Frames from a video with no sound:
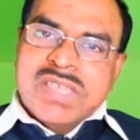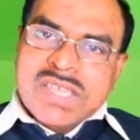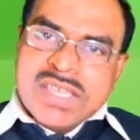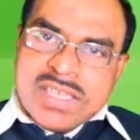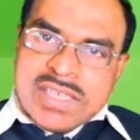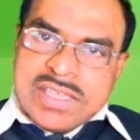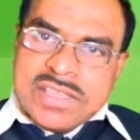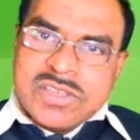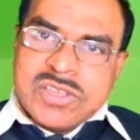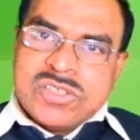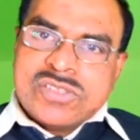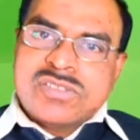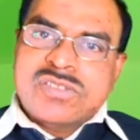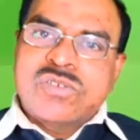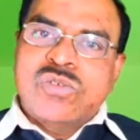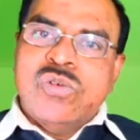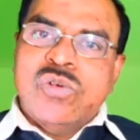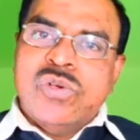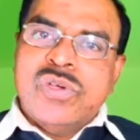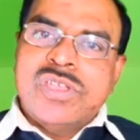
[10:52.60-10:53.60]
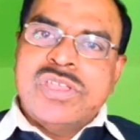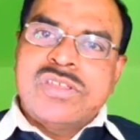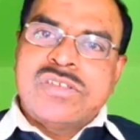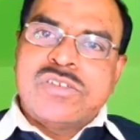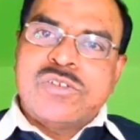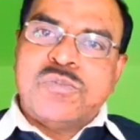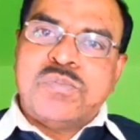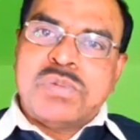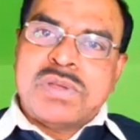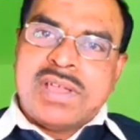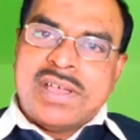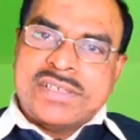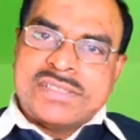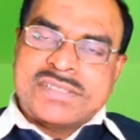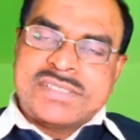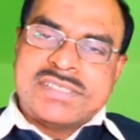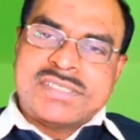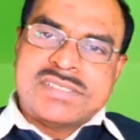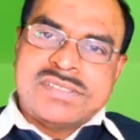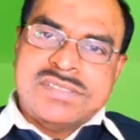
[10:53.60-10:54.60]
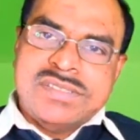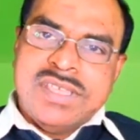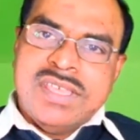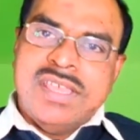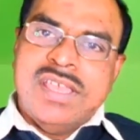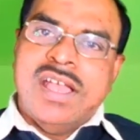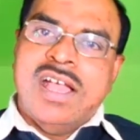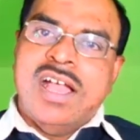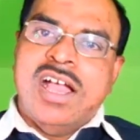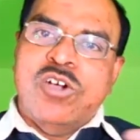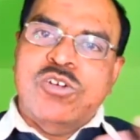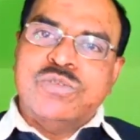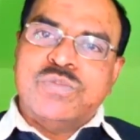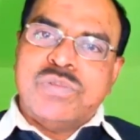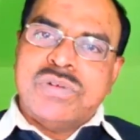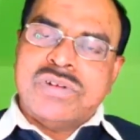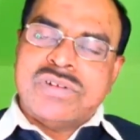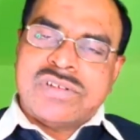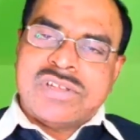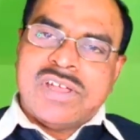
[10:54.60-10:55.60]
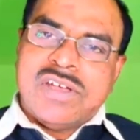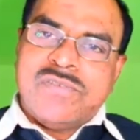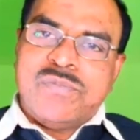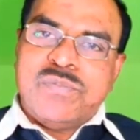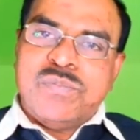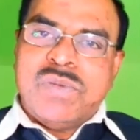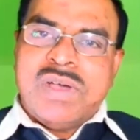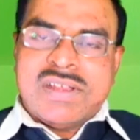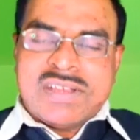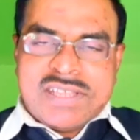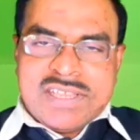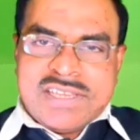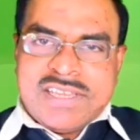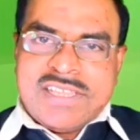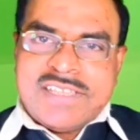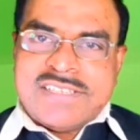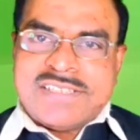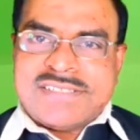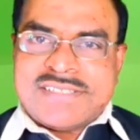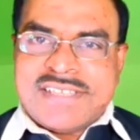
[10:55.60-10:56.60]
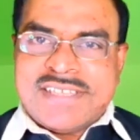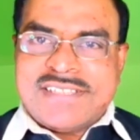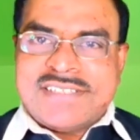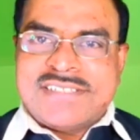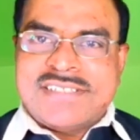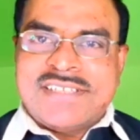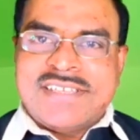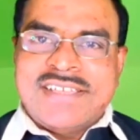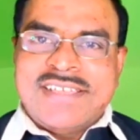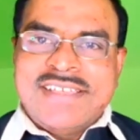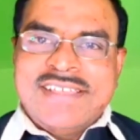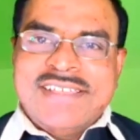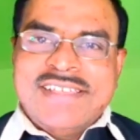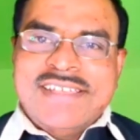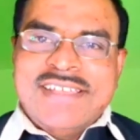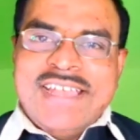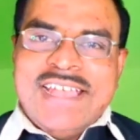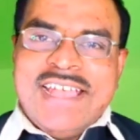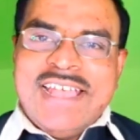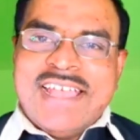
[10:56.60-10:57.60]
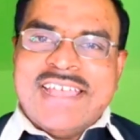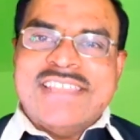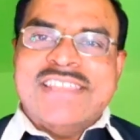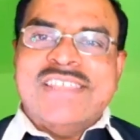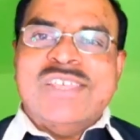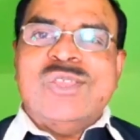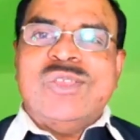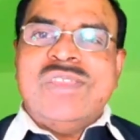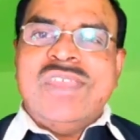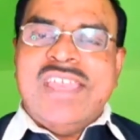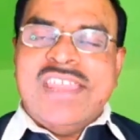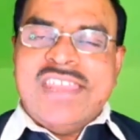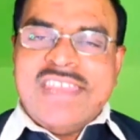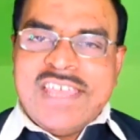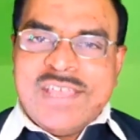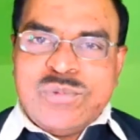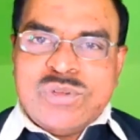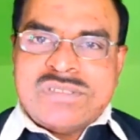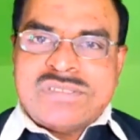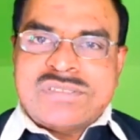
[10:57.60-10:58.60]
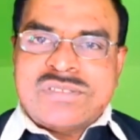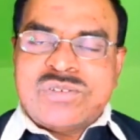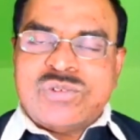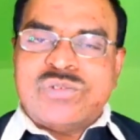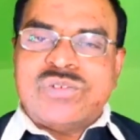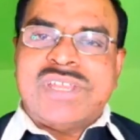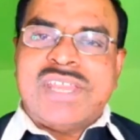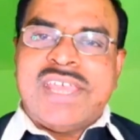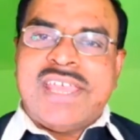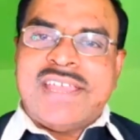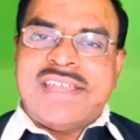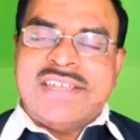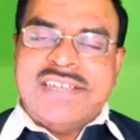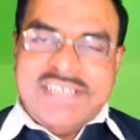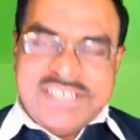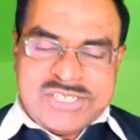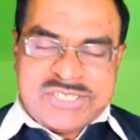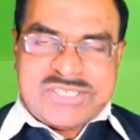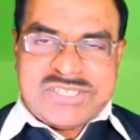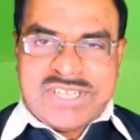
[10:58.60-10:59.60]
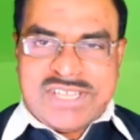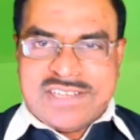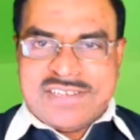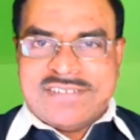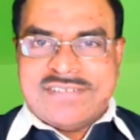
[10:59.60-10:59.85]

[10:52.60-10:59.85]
it is going to process the output of marketing research and it enables to take decision